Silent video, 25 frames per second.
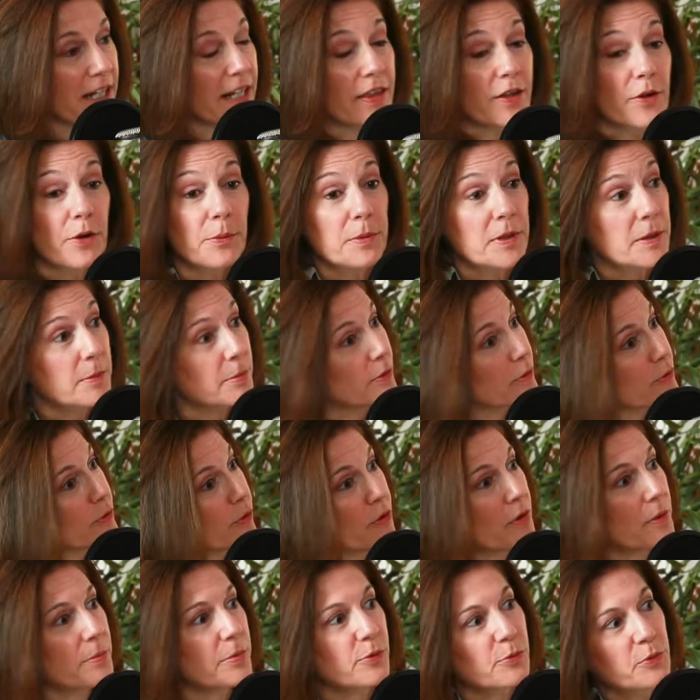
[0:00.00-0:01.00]
and there are people who've
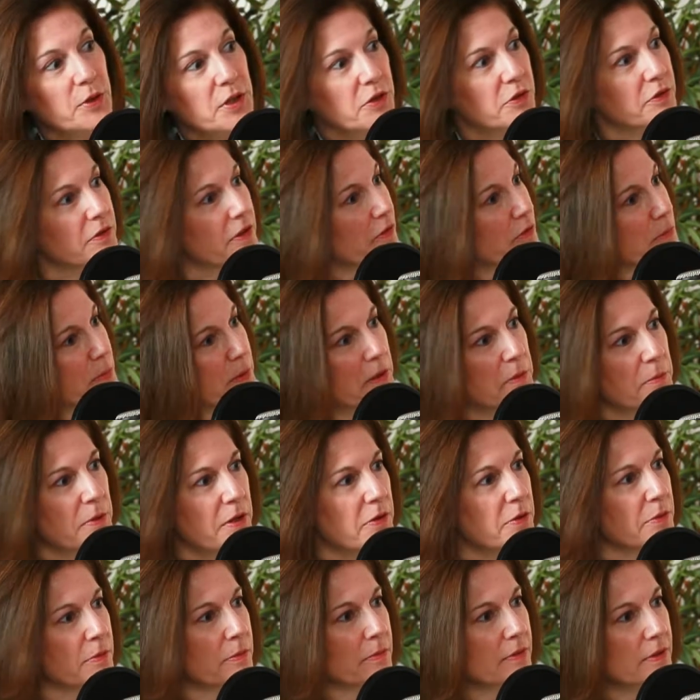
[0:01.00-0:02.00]
grown up in Reno and never been to
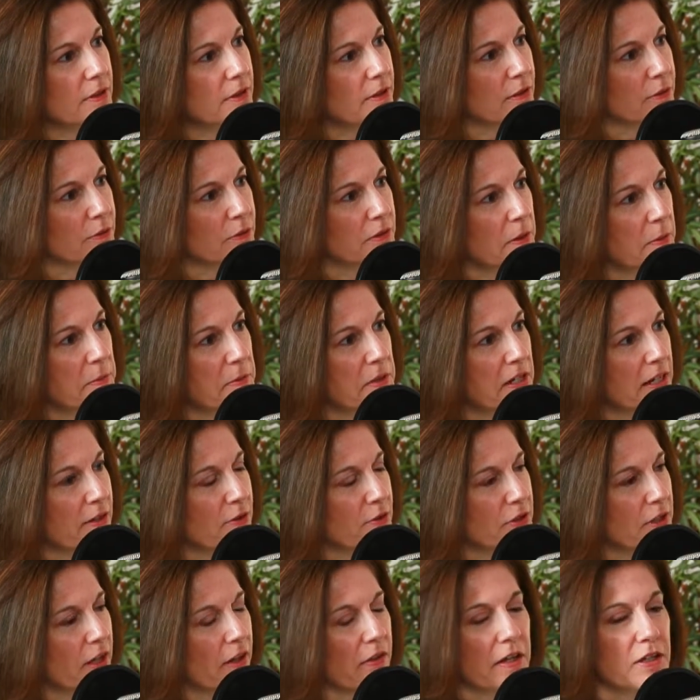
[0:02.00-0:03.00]
other, coming down
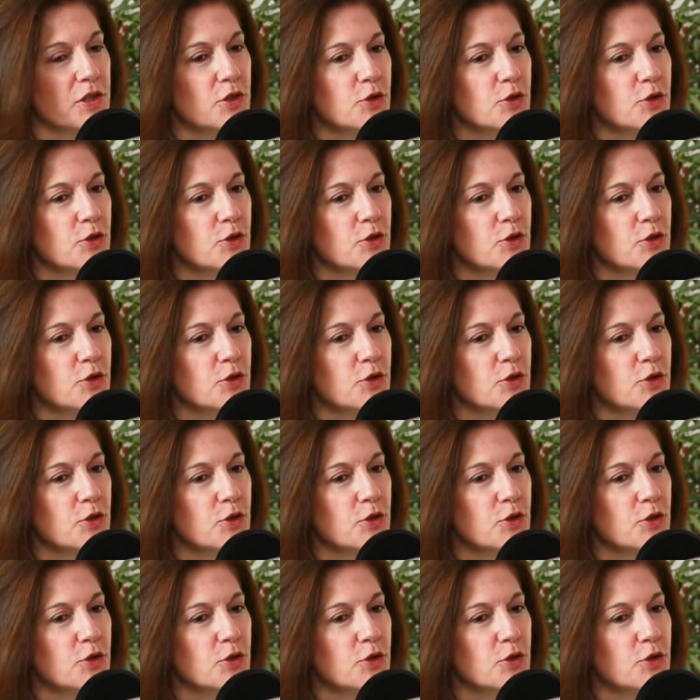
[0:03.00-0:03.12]
south.